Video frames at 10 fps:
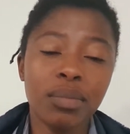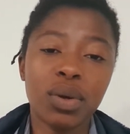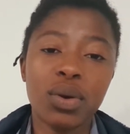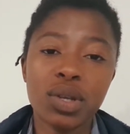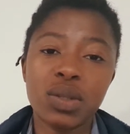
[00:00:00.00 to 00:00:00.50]

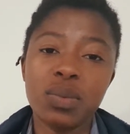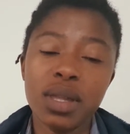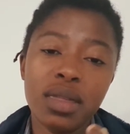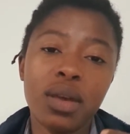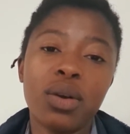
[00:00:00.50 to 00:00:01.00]
because
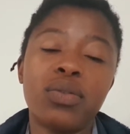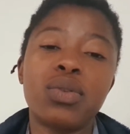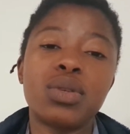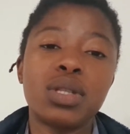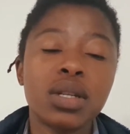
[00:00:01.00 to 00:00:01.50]
we think of
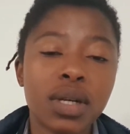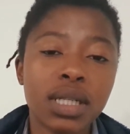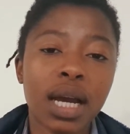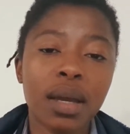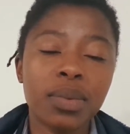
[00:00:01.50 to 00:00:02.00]
those
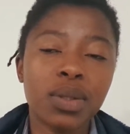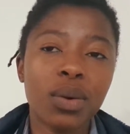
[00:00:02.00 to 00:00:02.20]
stereotypes,